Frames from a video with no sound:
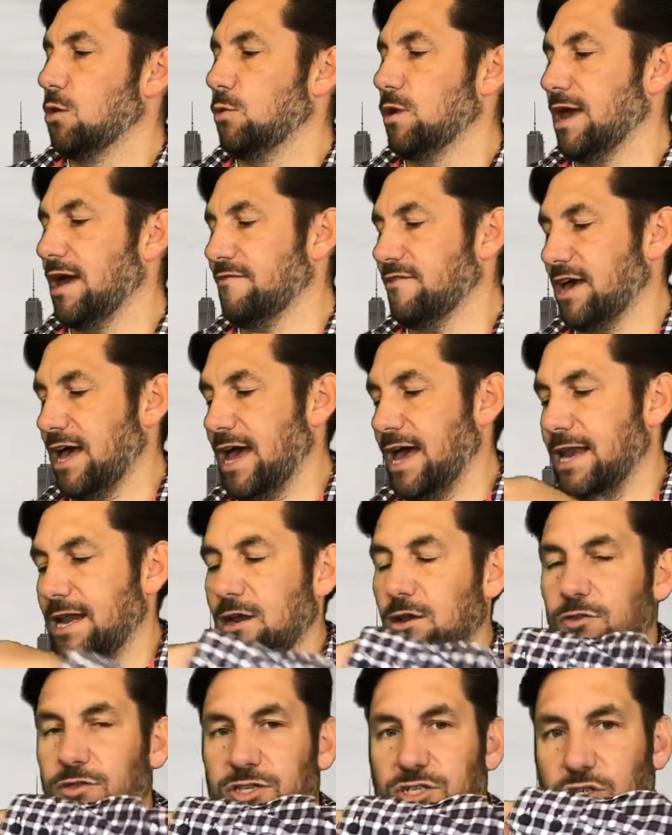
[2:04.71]
We have a
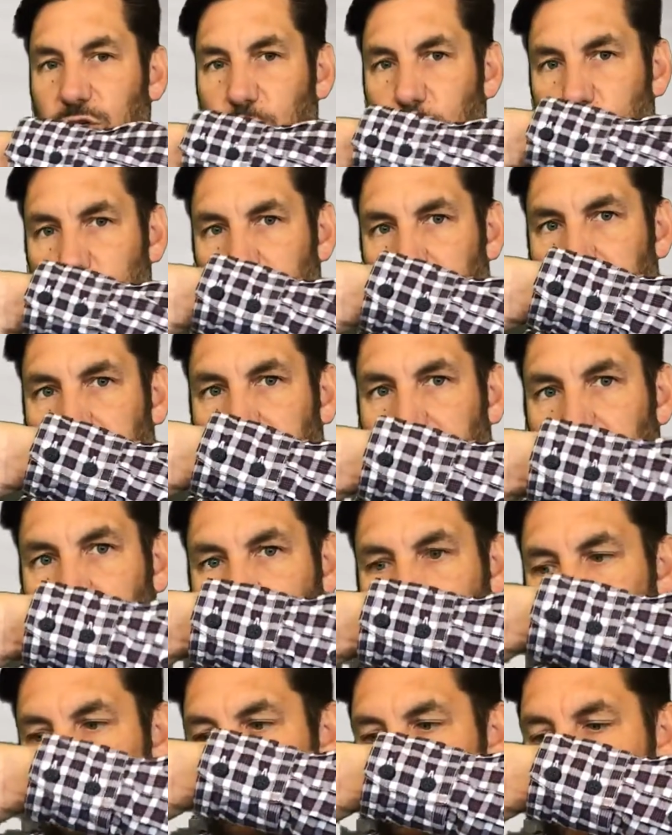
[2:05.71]
handle on the top
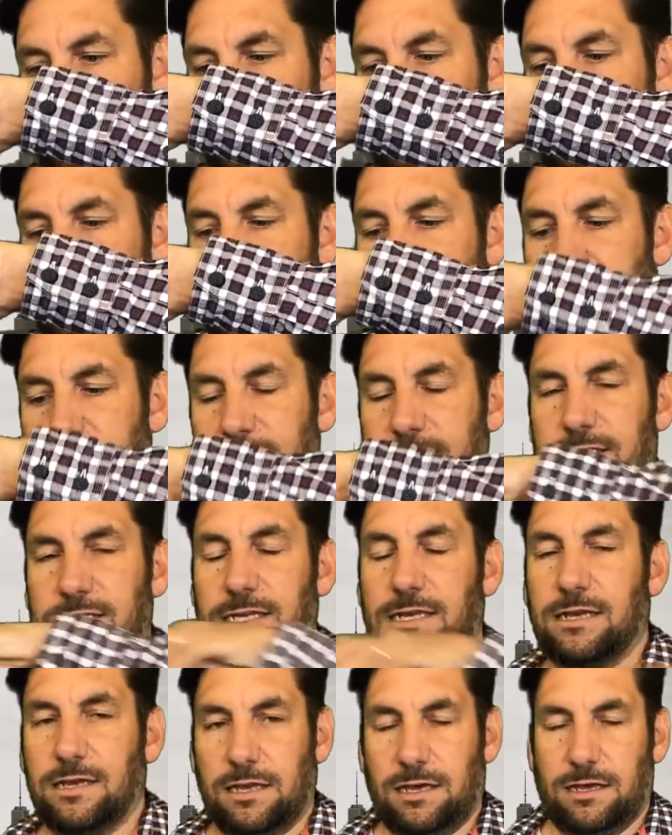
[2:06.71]
which
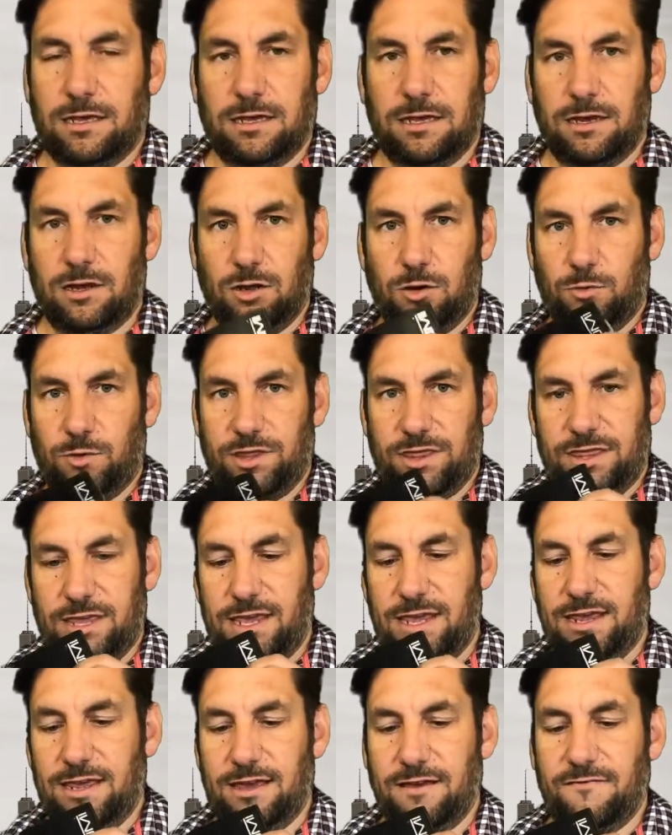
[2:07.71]
extends along with
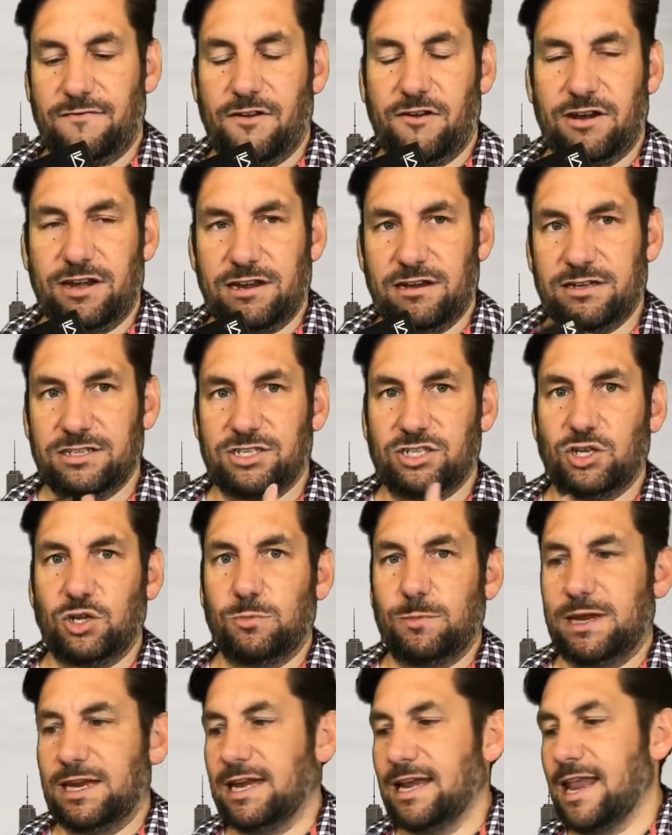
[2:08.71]
the very nice
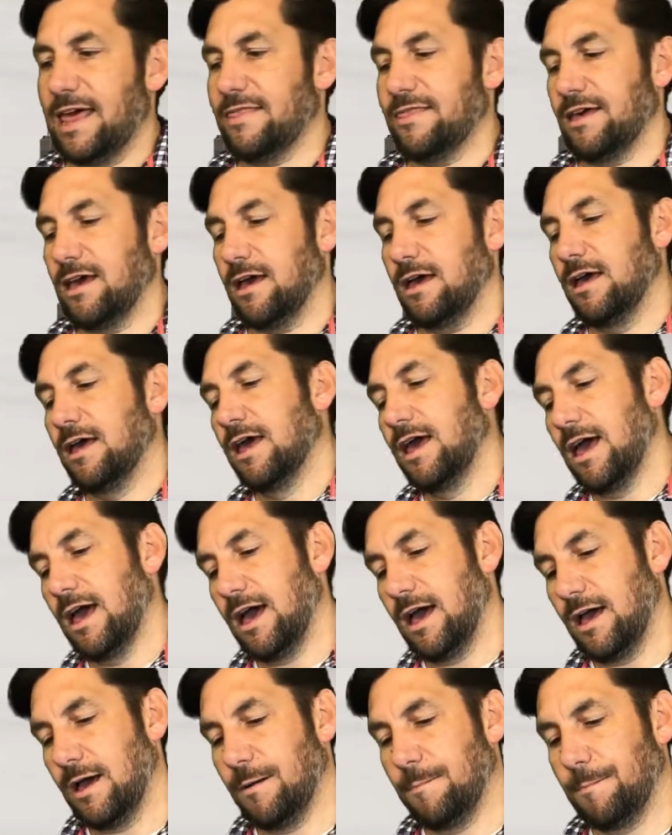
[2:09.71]
TUMI leather
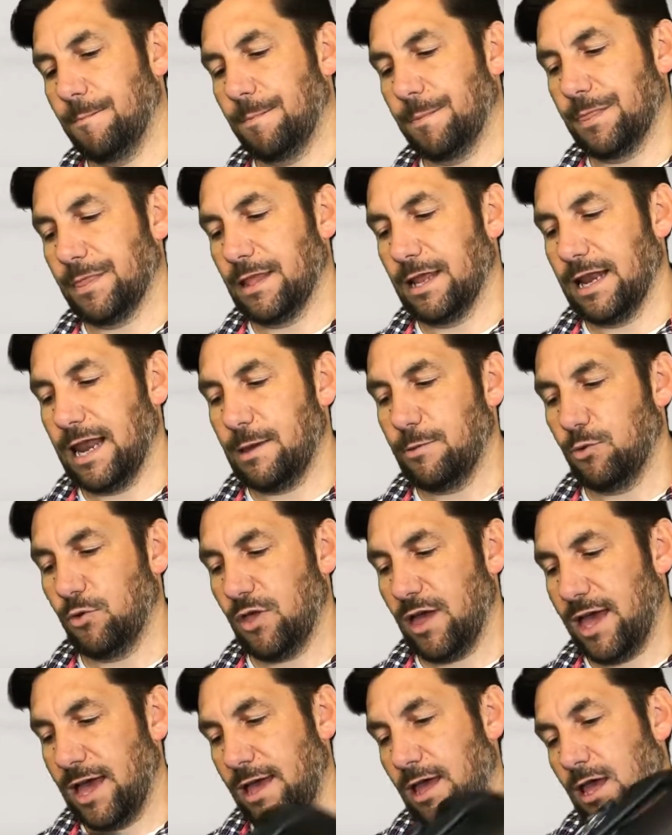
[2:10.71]
label
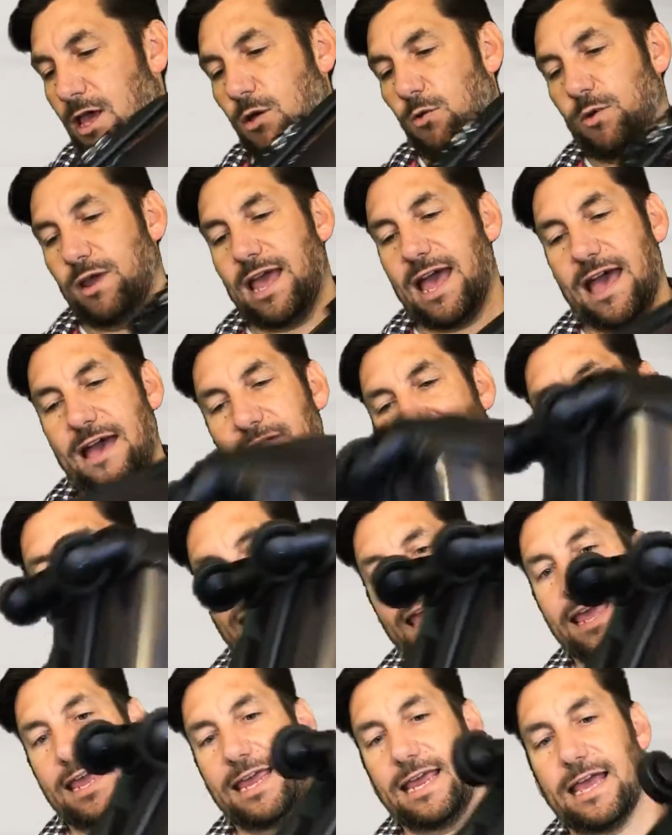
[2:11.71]
there. We have
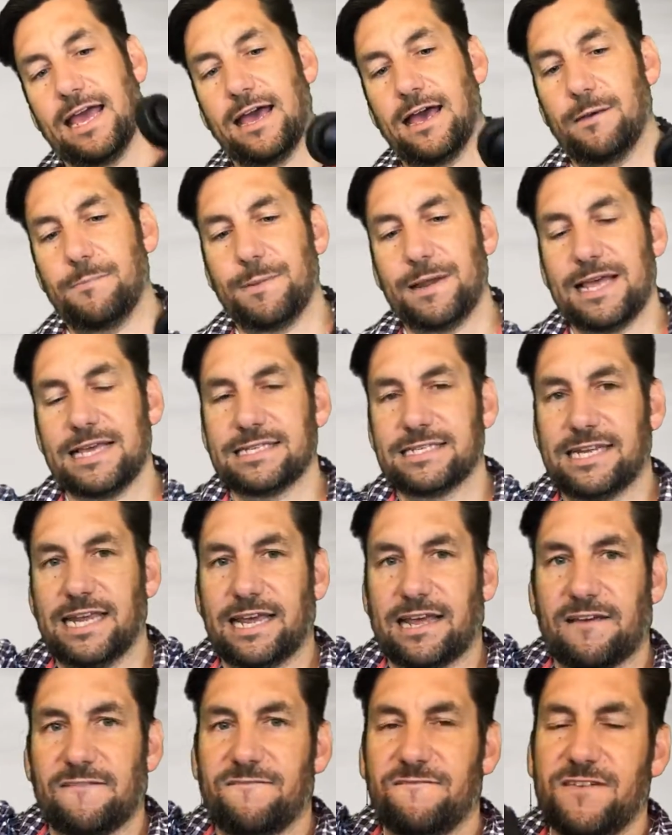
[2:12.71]
a
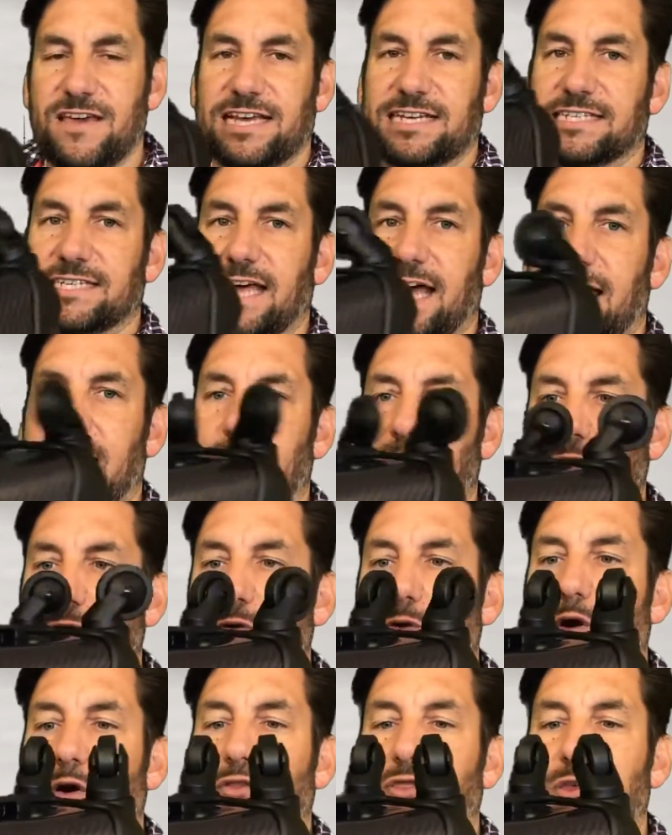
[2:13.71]
plastic fixed
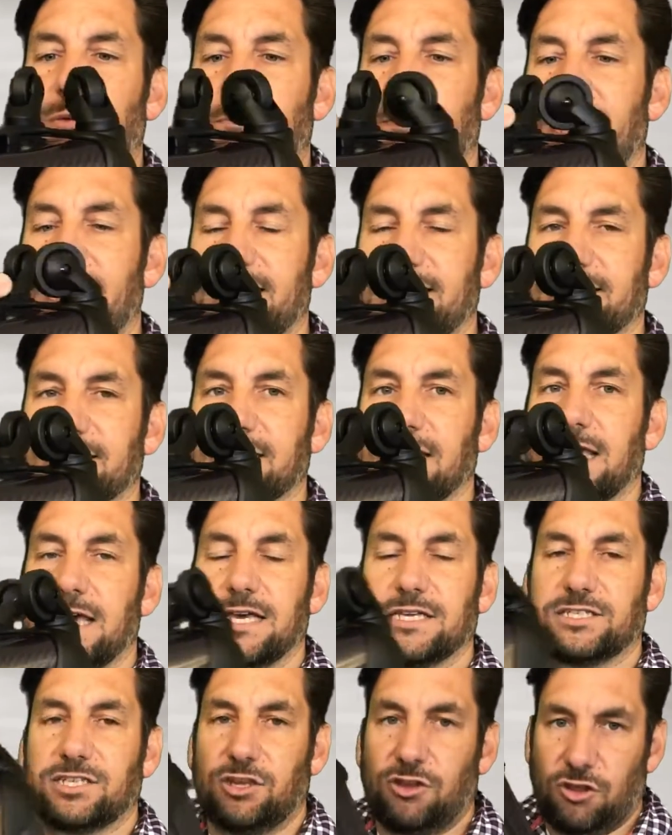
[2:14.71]
handle on the base,
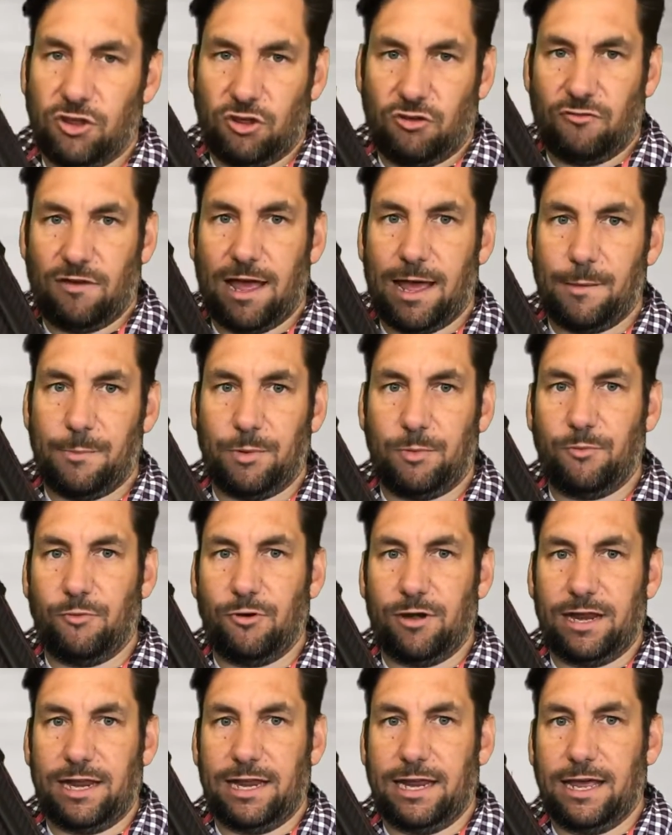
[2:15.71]
so you can grab
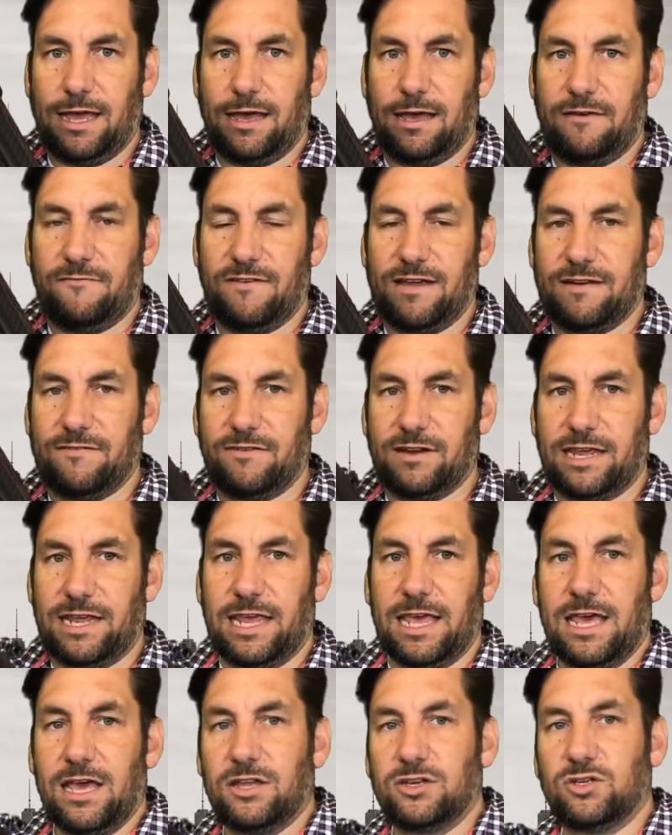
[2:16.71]
pretty
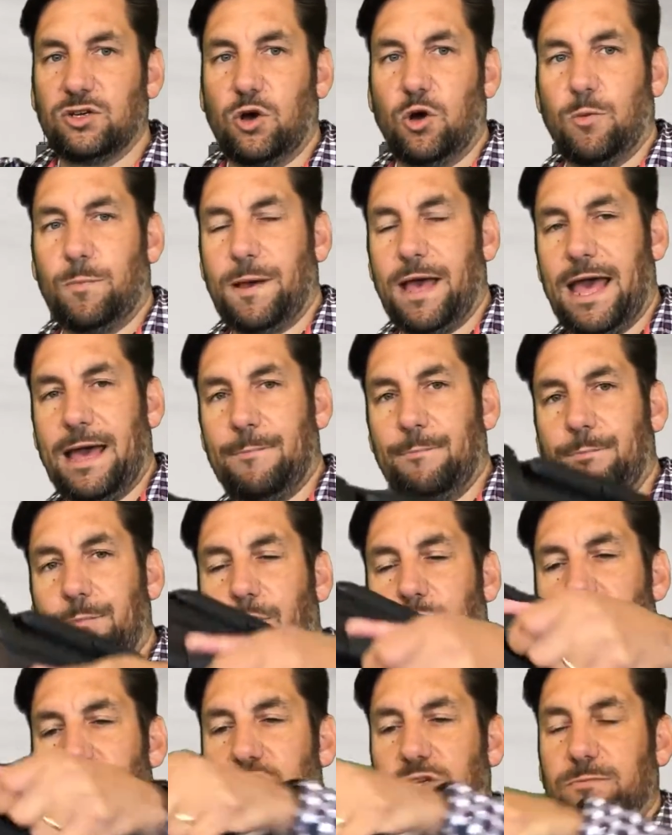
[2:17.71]
effectively top and
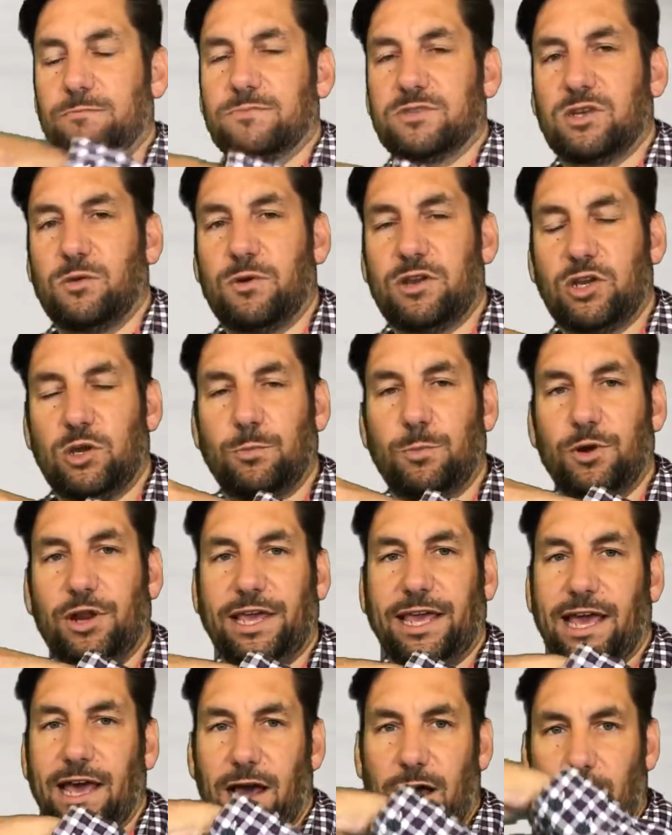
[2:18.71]
bottom. So when you're
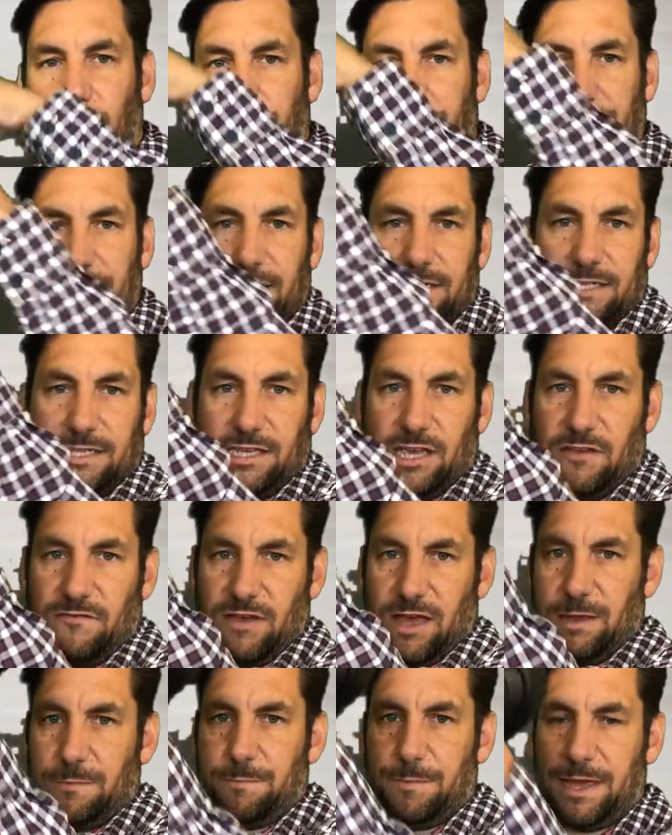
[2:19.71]
putting it up into the
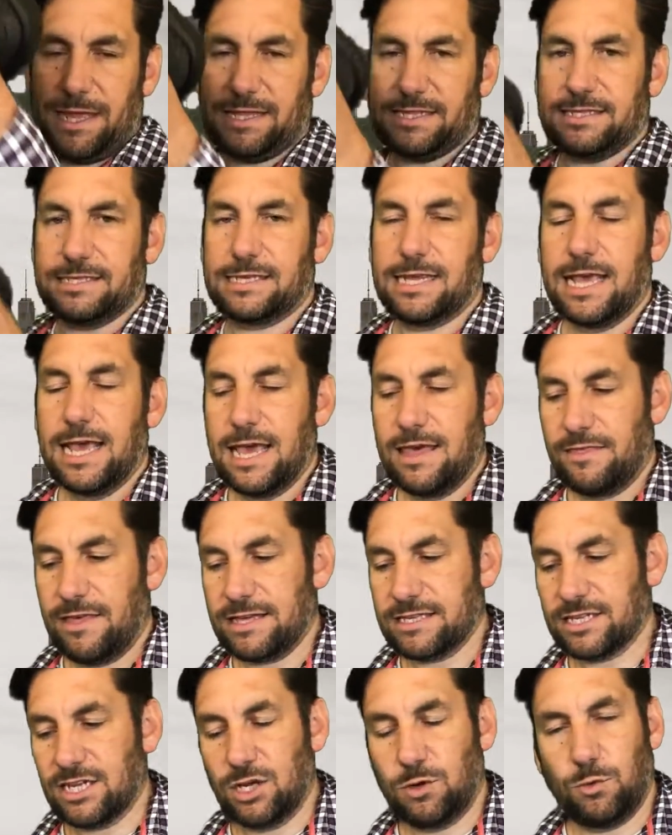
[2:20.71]
overhead bins,
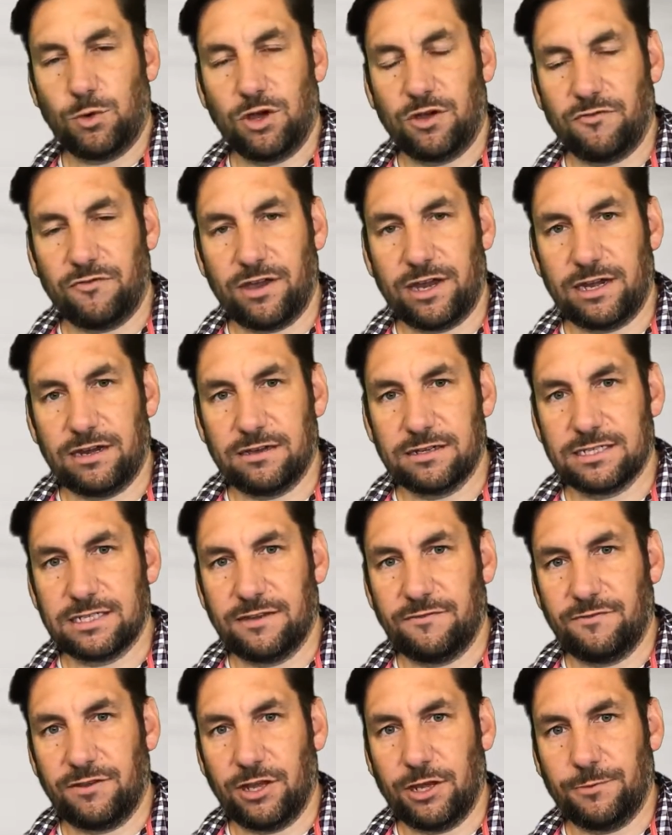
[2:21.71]
that's going to work very
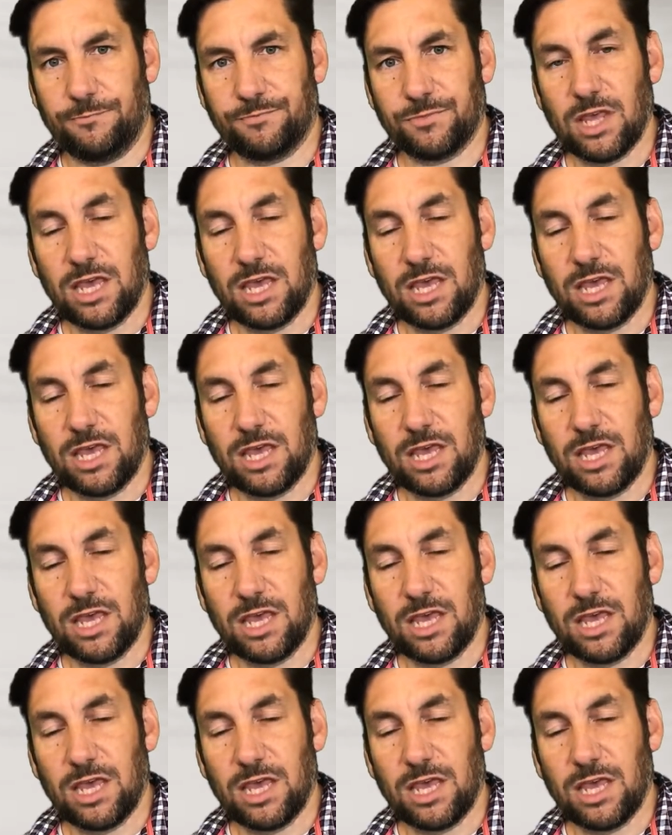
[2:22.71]
nicely for you.